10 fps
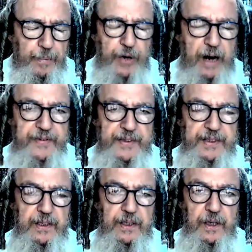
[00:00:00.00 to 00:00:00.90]

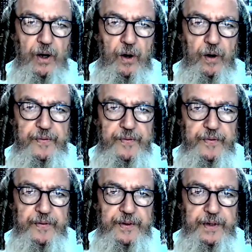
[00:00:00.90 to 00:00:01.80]
prophecy of
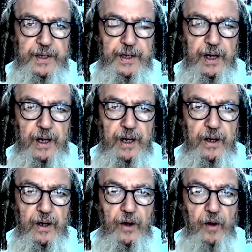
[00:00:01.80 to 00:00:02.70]
the uh,
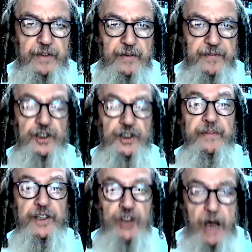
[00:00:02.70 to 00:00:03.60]
of the vision
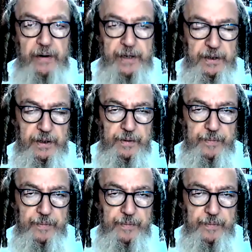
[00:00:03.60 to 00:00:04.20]
of the chariot